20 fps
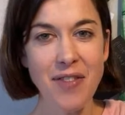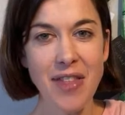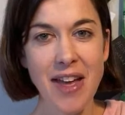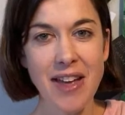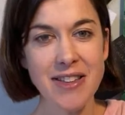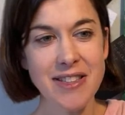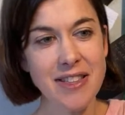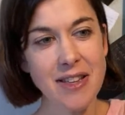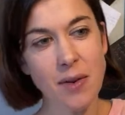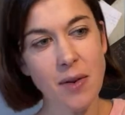
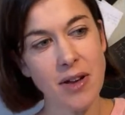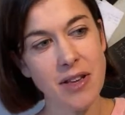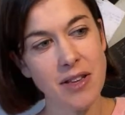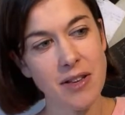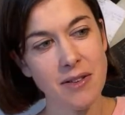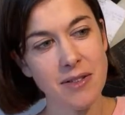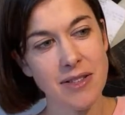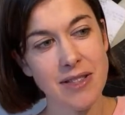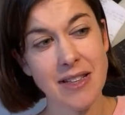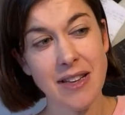that so I
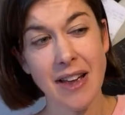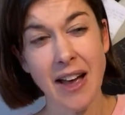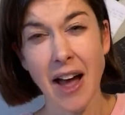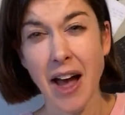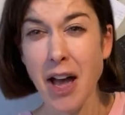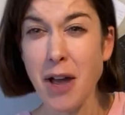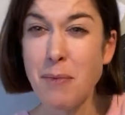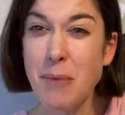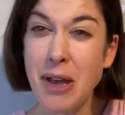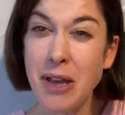used
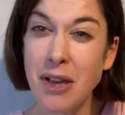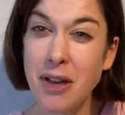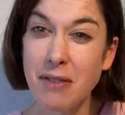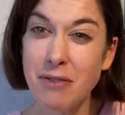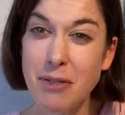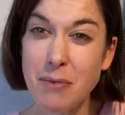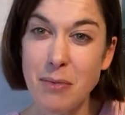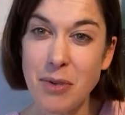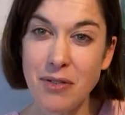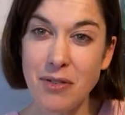eye makeup
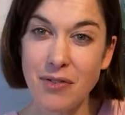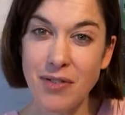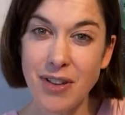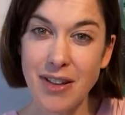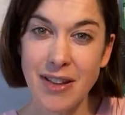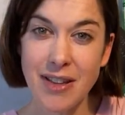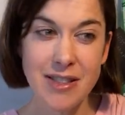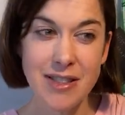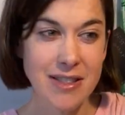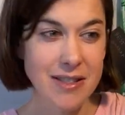remover
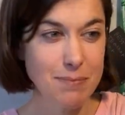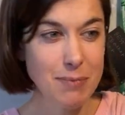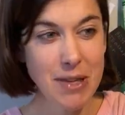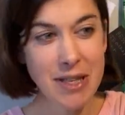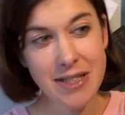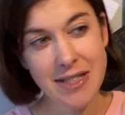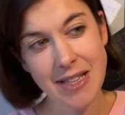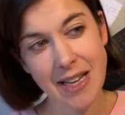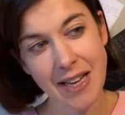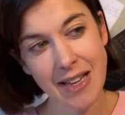that's been
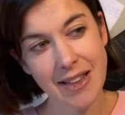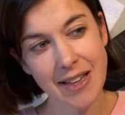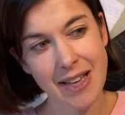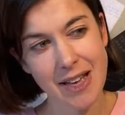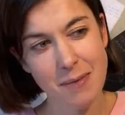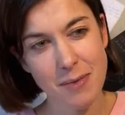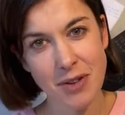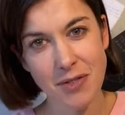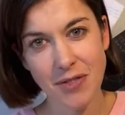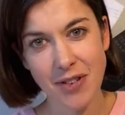sitting in the
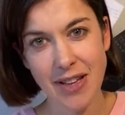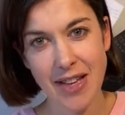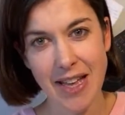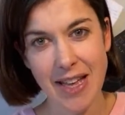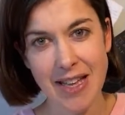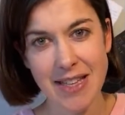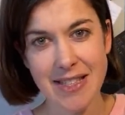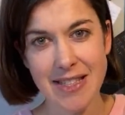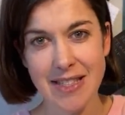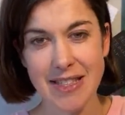cupboard for
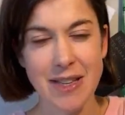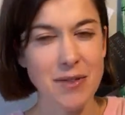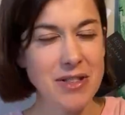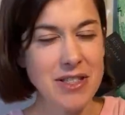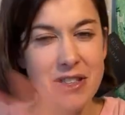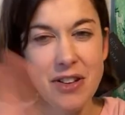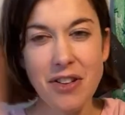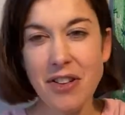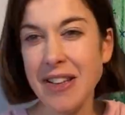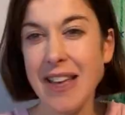years so it's
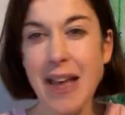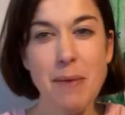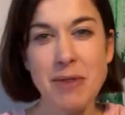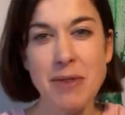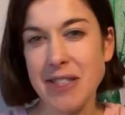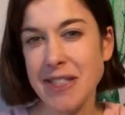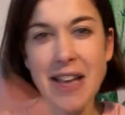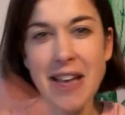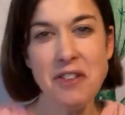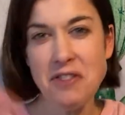not the
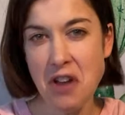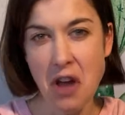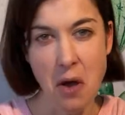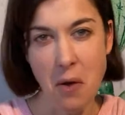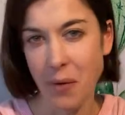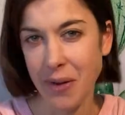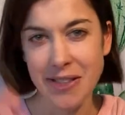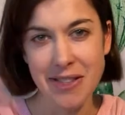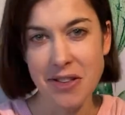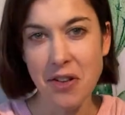chemists I know
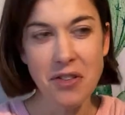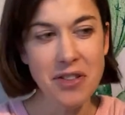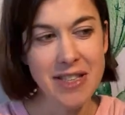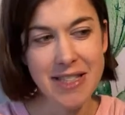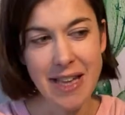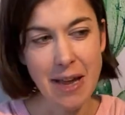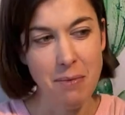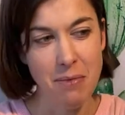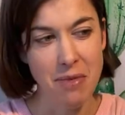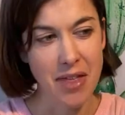it's not the
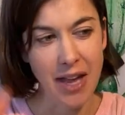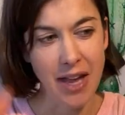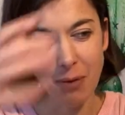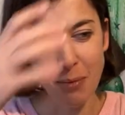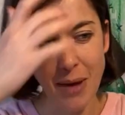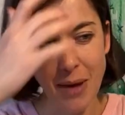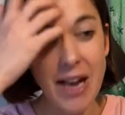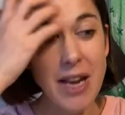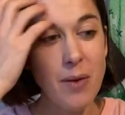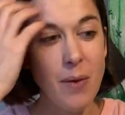same thing
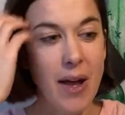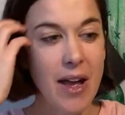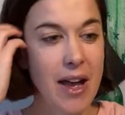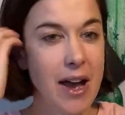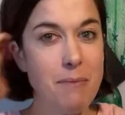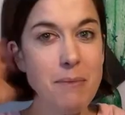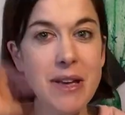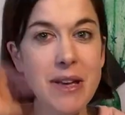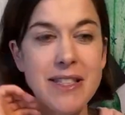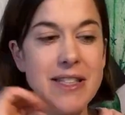but anyway I
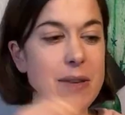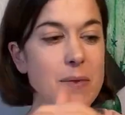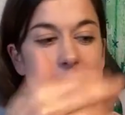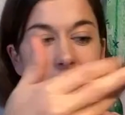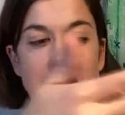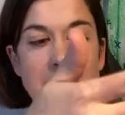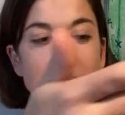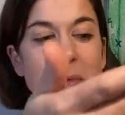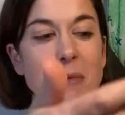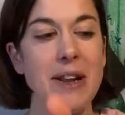mixed it
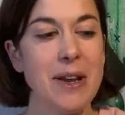with some